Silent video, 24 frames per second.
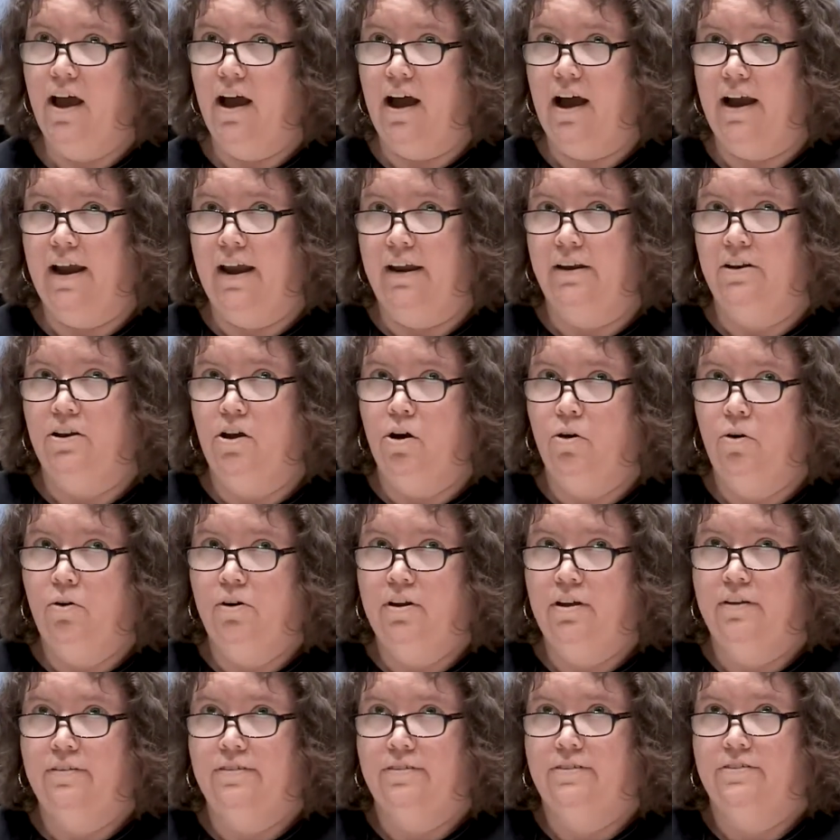I
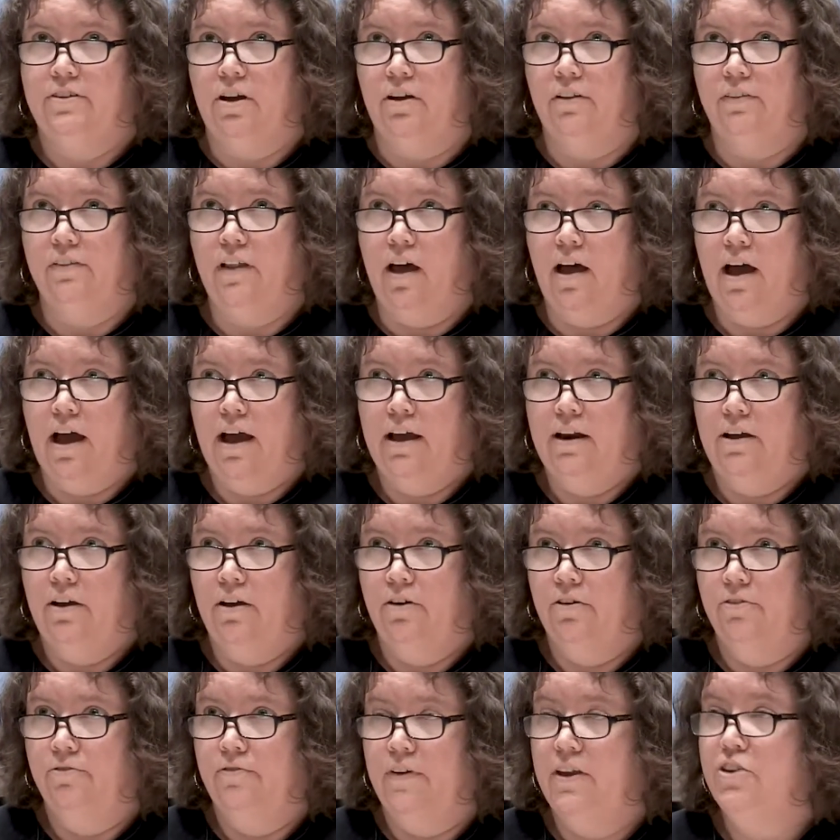noticed a lot
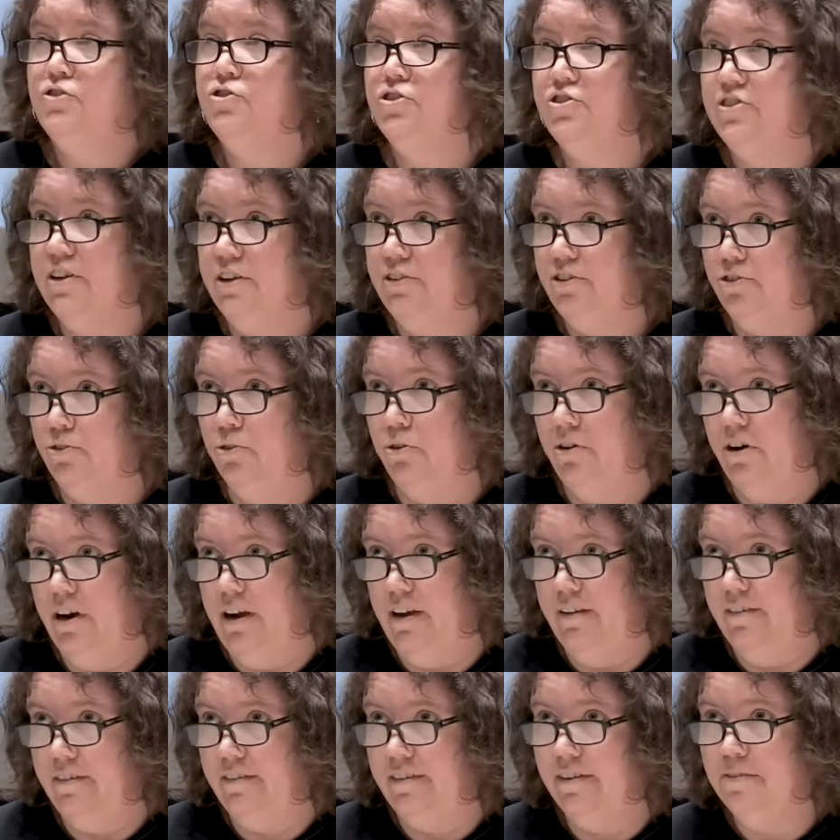of interesting
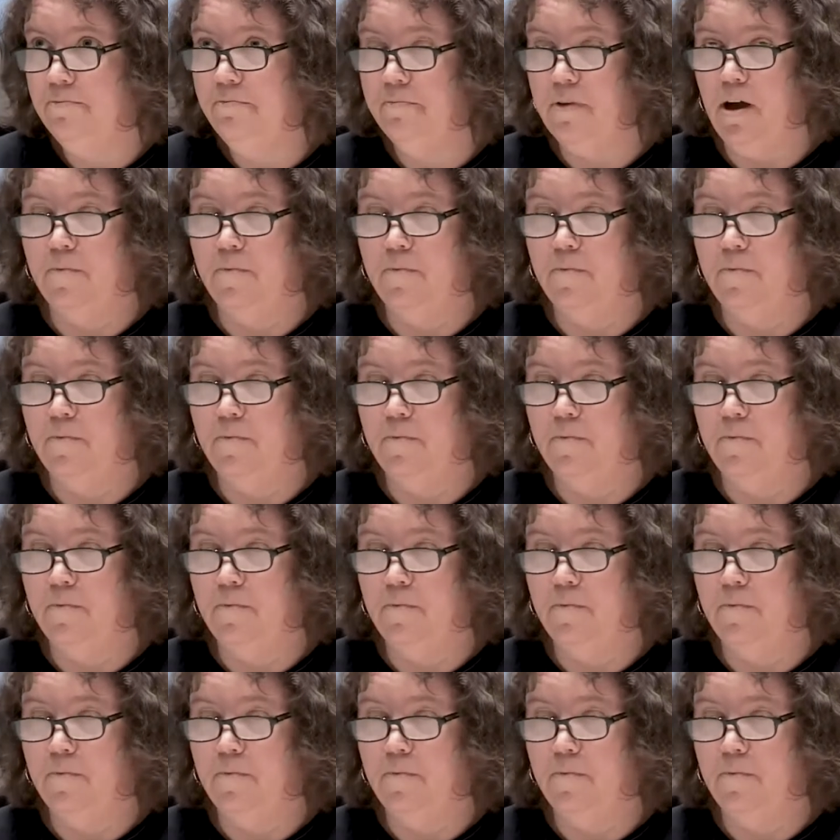stories